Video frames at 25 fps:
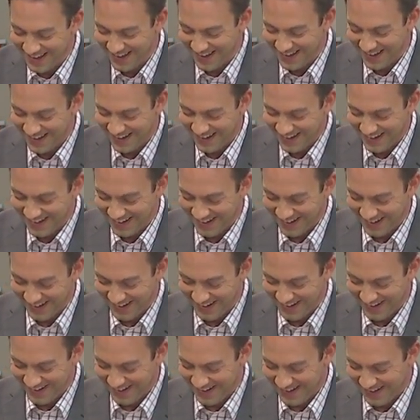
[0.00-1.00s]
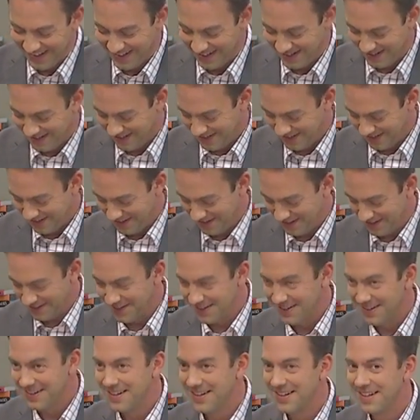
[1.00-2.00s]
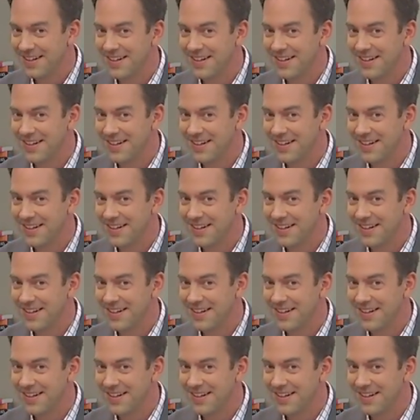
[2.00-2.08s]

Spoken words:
No words are spoken by the person on screen.